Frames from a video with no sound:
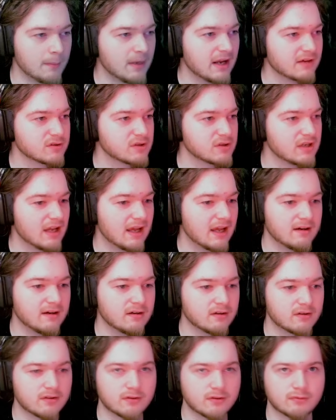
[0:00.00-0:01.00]
actually
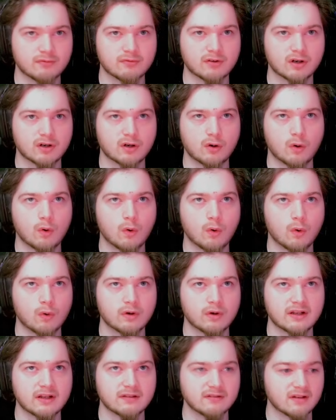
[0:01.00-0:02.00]
end the
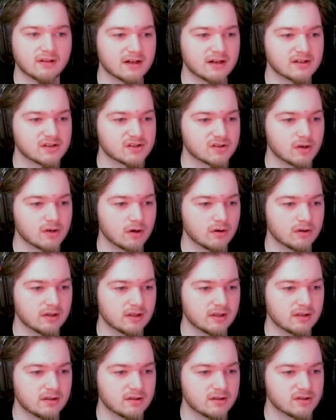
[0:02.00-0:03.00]
recording that I
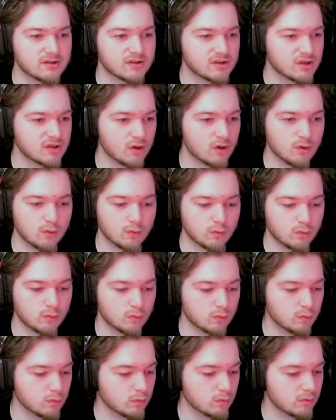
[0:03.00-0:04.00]
started. So,
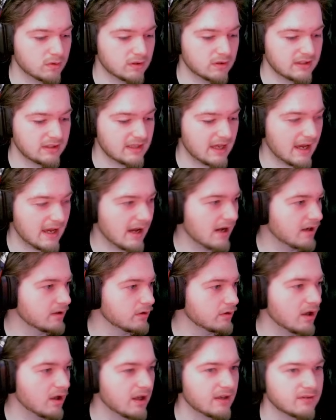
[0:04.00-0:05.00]
yeah,
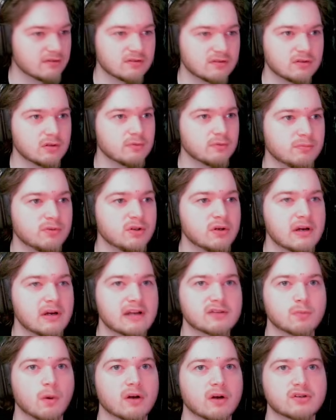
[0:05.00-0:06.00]
to
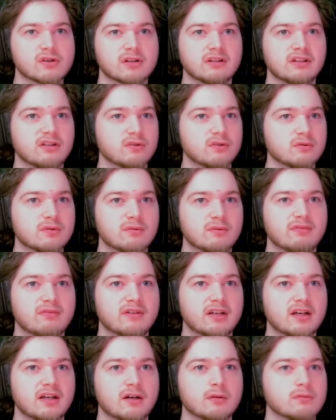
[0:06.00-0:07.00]
guys watching the YouTube
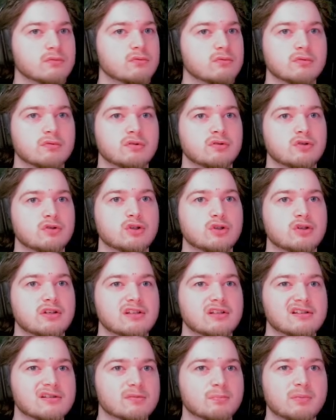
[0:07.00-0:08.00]
video,
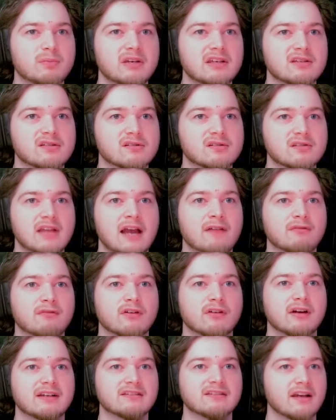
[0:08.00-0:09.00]
GG's, peace, have a
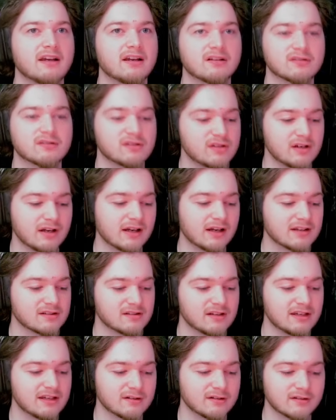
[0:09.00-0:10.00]
great day, I'll see you guys
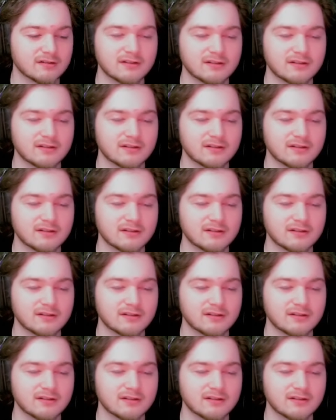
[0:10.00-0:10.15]
later.